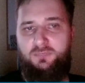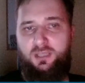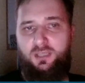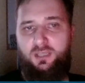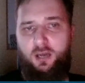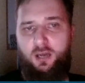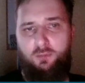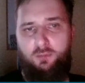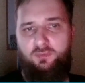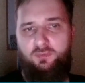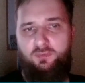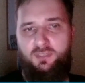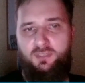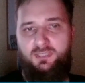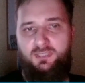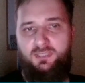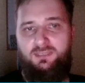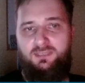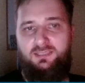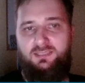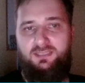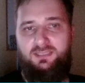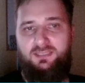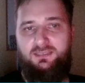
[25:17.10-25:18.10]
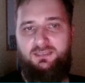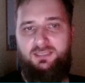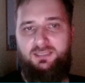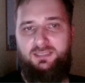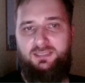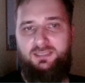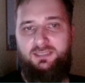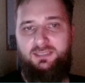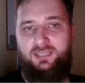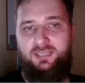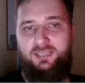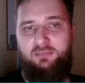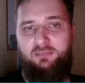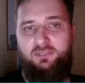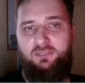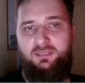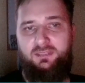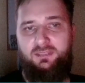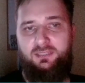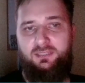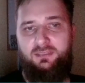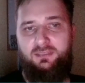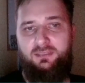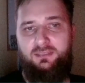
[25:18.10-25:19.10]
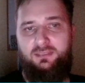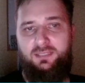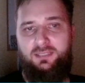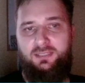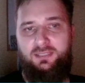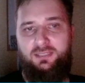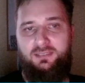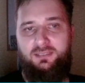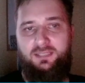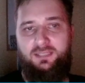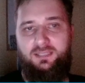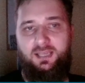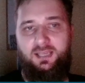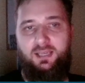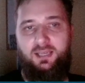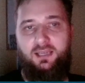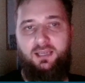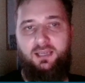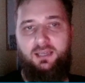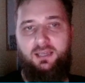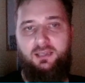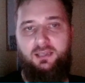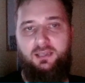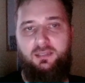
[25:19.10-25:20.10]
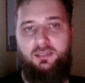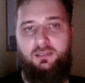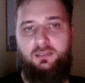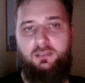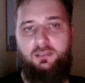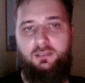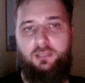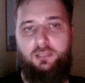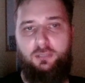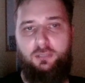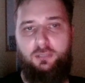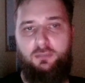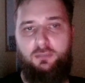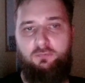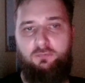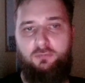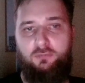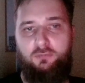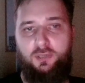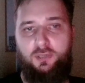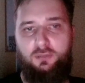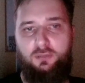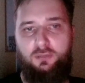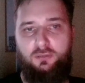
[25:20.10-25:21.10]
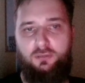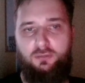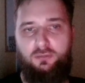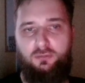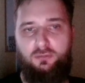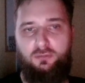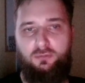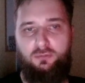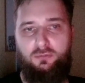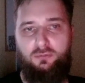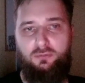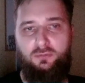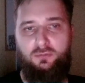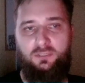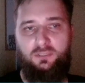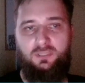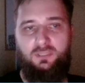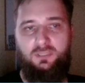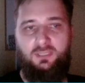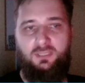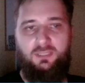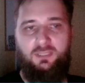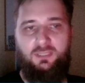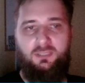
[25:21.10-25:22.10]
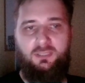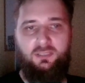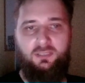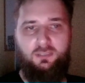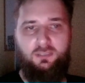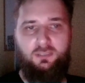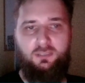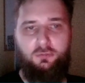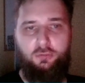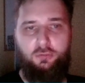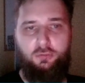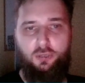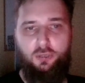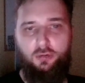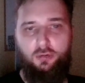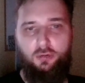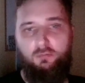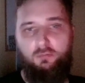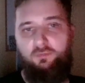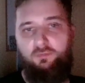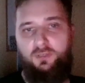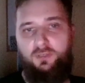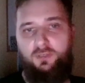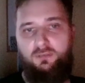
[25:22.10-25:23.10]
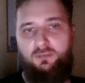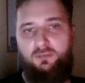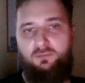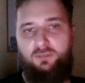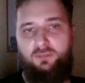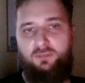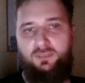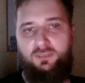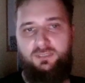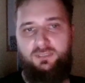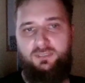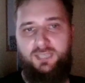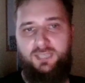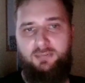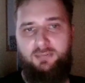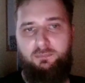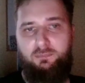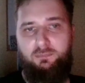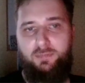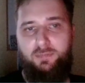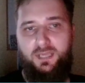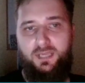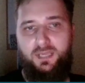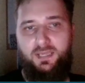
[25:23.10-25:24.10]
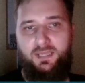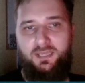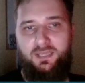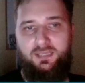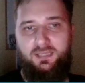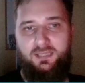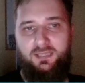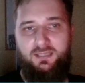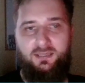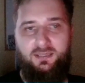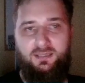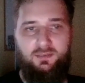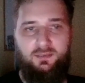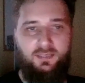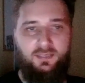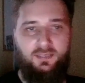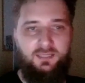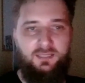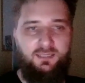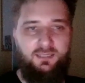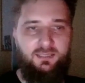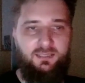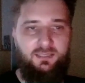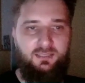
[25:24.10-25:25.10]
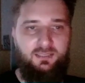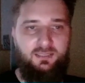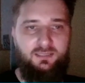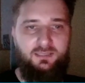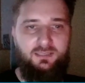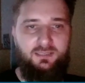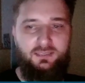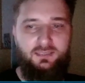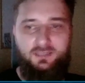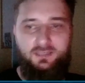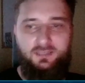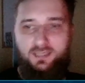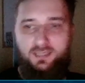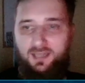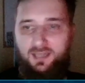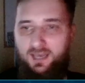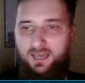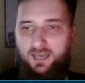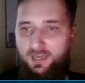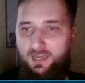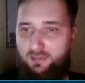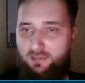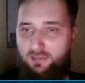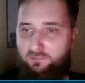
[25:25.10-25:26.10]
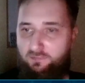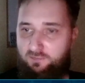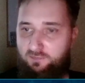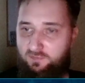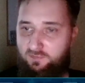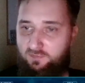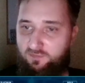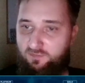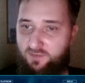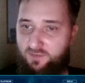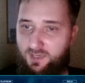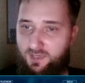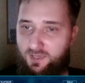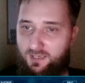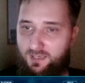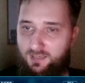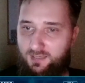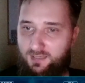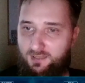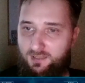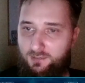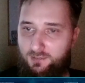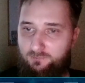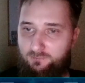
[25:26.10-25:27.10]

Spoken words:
obviously, this is something that needs a lot of work to go. For the time being, I think